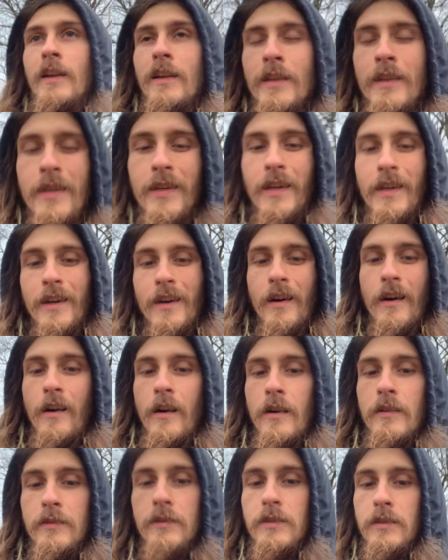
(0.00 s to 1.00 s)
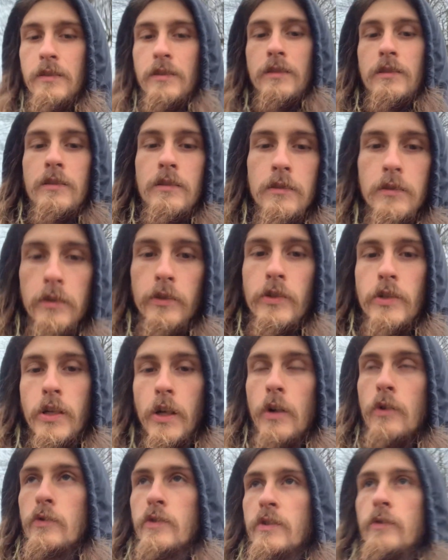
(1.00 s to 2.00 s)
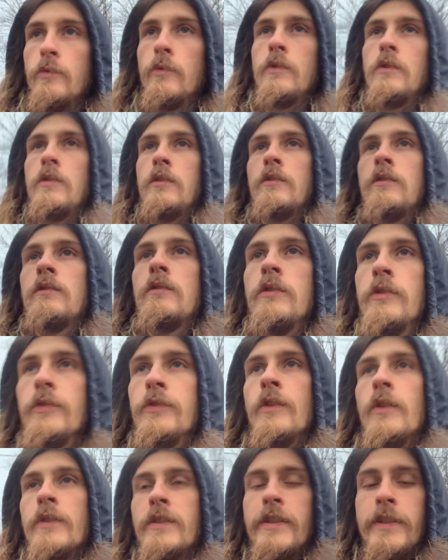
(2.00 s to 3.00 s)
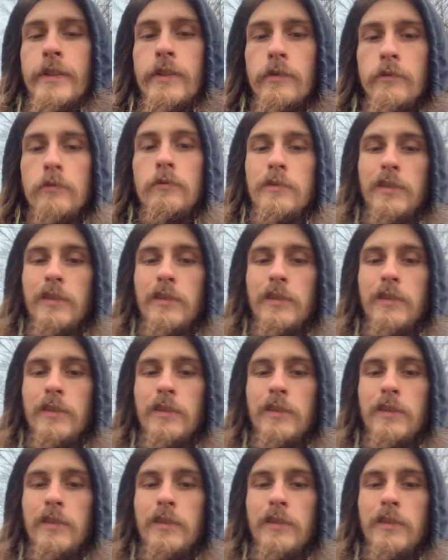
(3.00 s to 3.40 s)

King Heartless the chosen one. You know what to do.